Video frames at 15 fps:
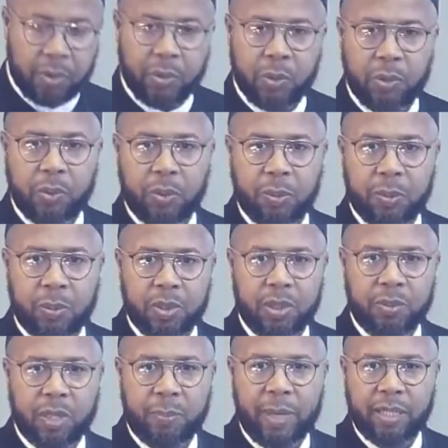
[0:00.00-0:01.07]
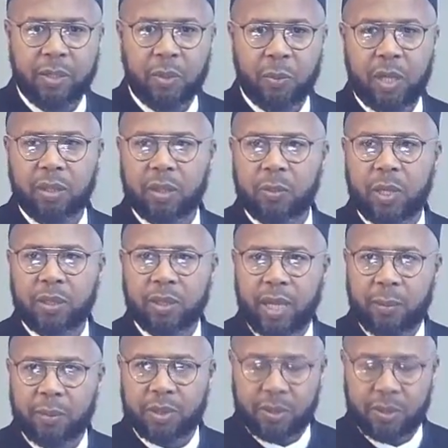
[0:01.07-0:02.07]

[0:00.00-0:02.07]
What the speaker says: or true to Muslims. It makes you wonder whether or not